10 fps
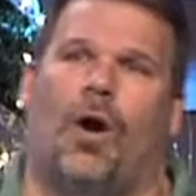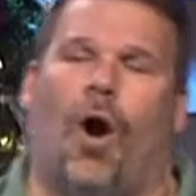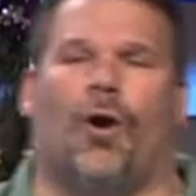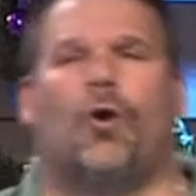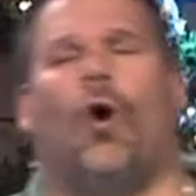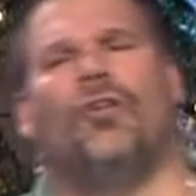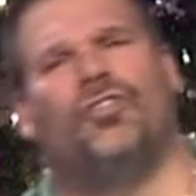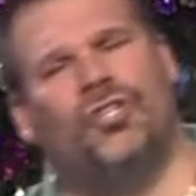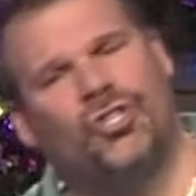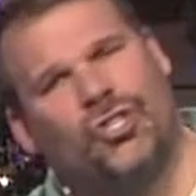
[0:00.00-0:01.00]
are called
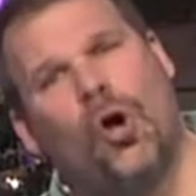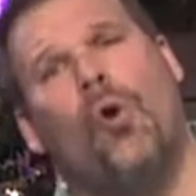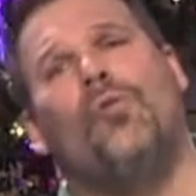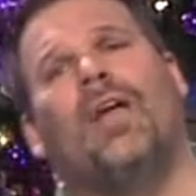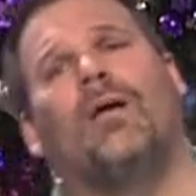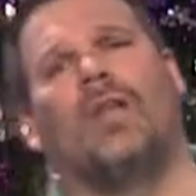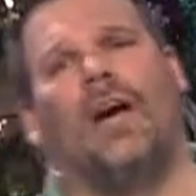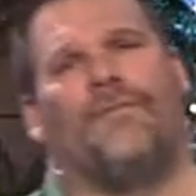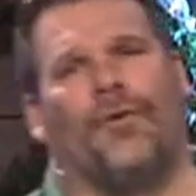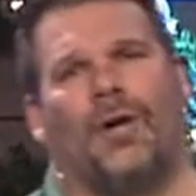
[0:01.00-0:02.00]
to show their
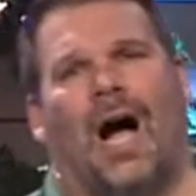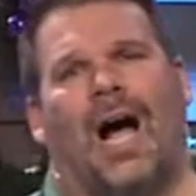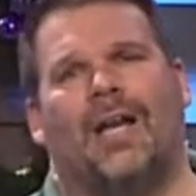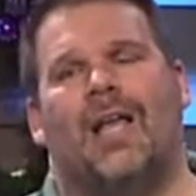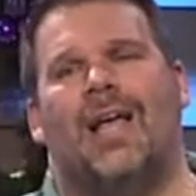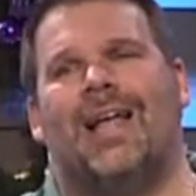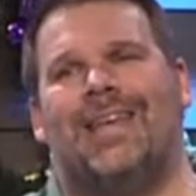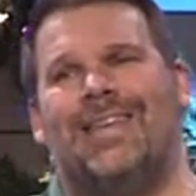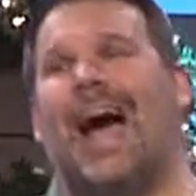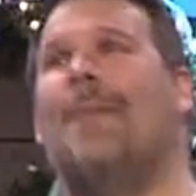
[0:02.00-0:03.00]
love for God,
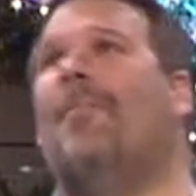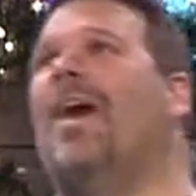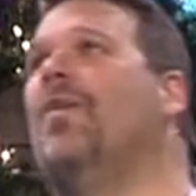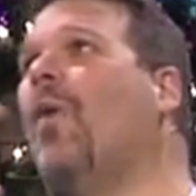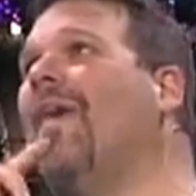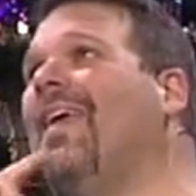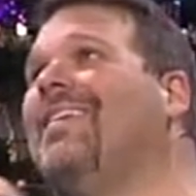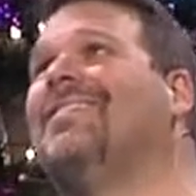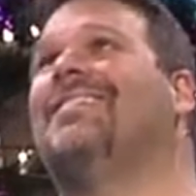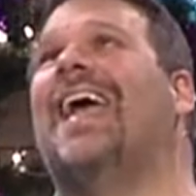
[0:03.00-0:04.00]
not by the way they
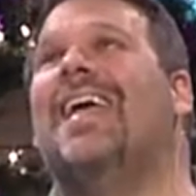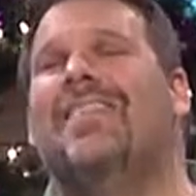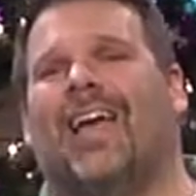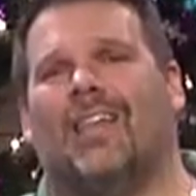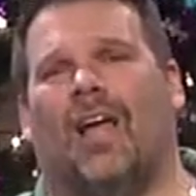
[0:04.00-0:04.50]
say they